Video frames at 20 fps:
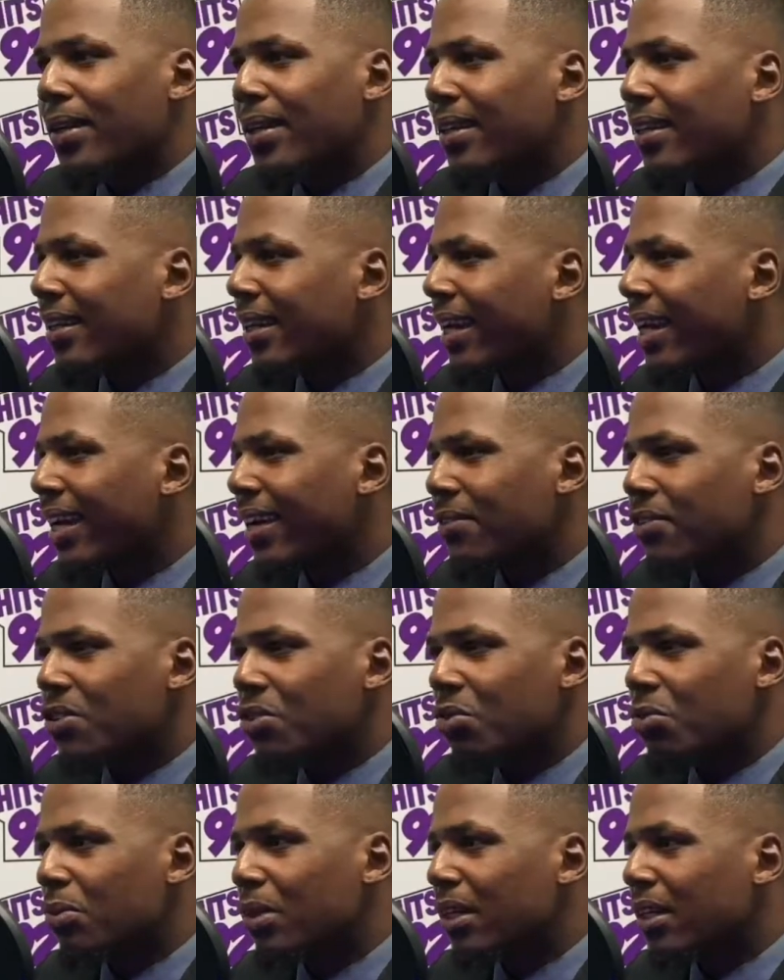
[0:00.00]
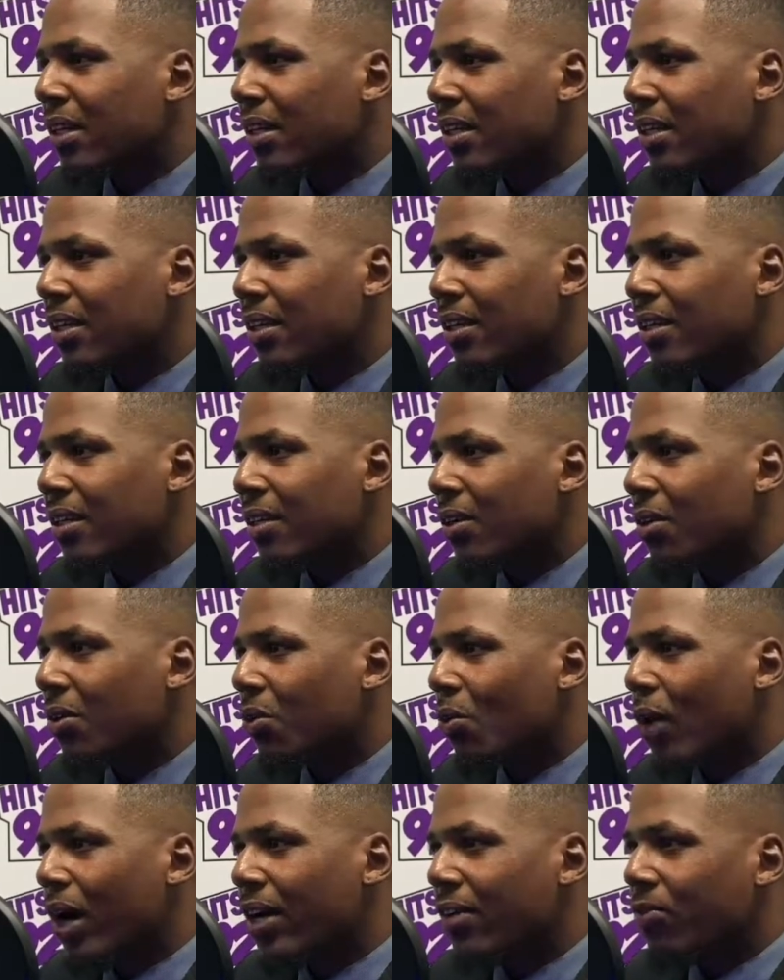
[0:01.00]
didn't have too many
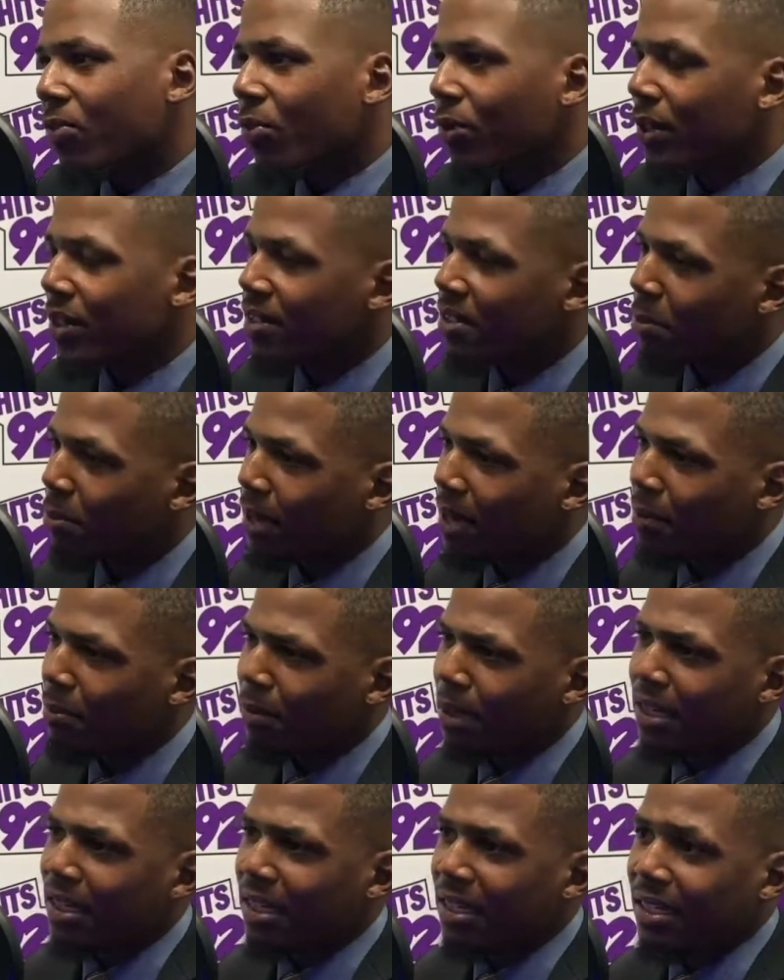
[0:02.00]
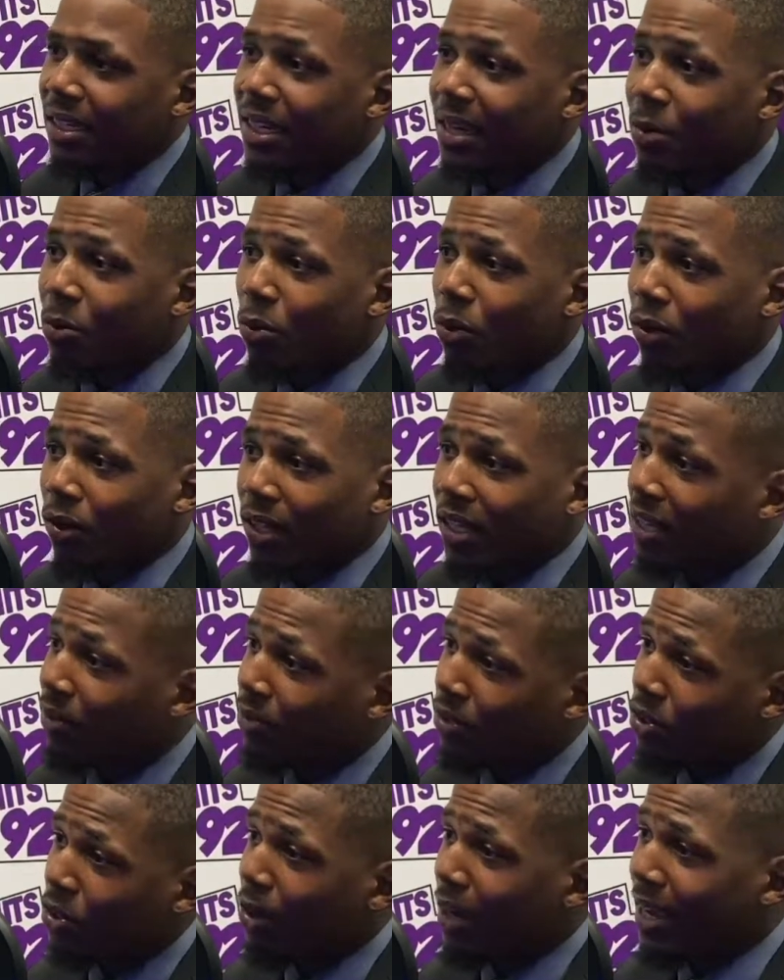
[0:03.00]
white friends in my immediate network,
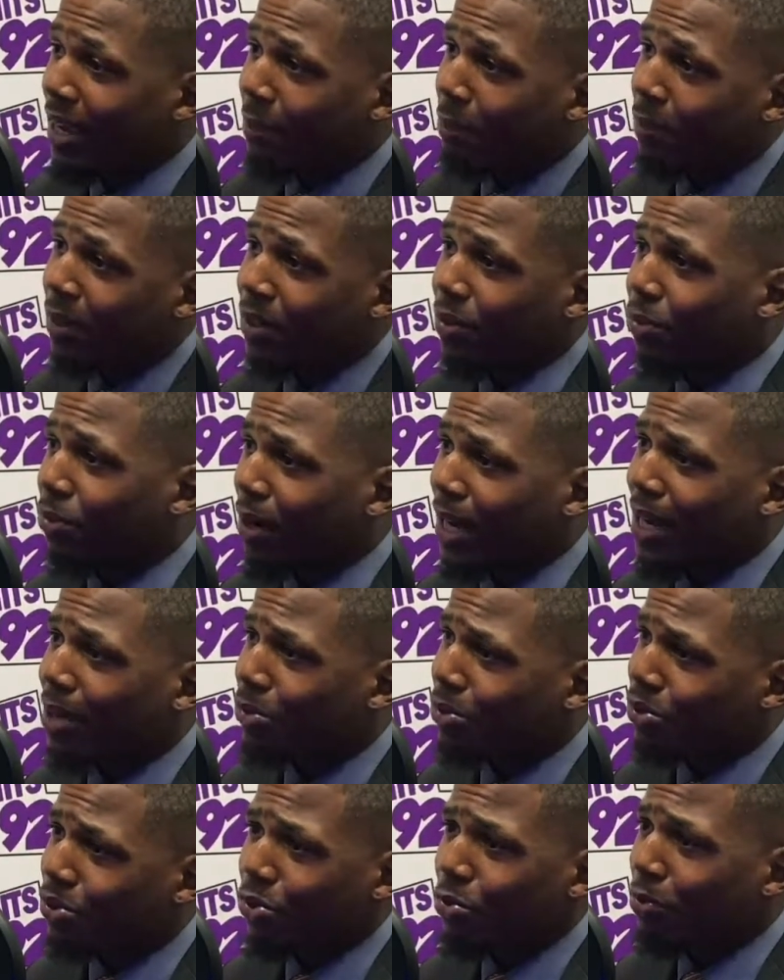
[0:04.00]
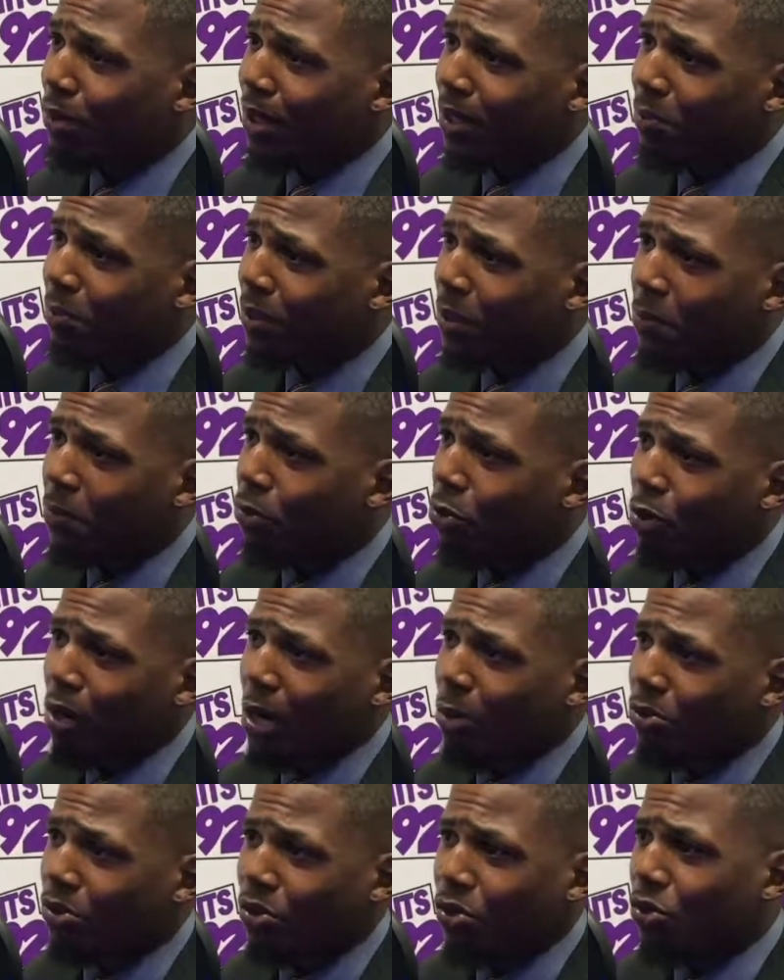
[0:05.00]
even though I had been around so many people who
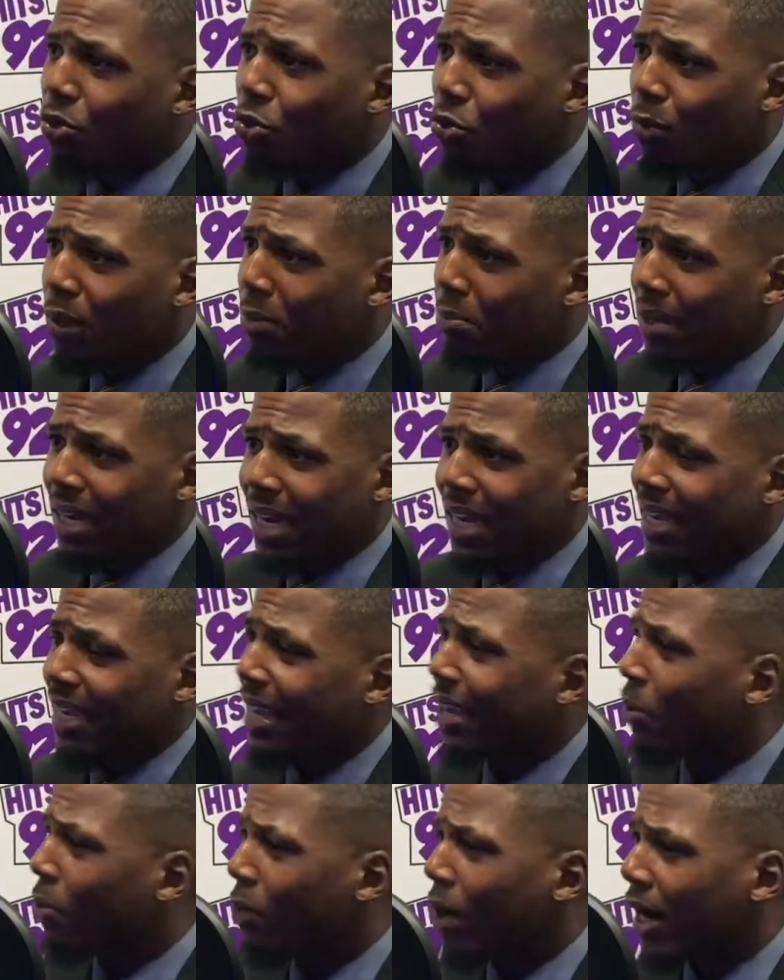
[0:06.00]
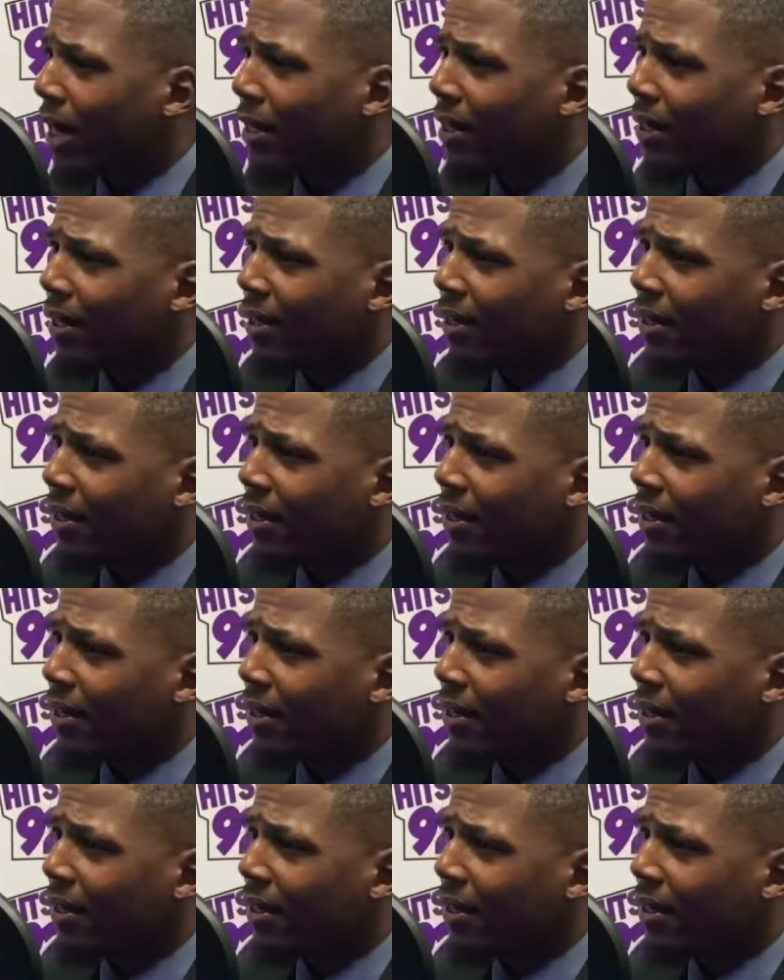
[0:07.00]
I was cool with, black and white.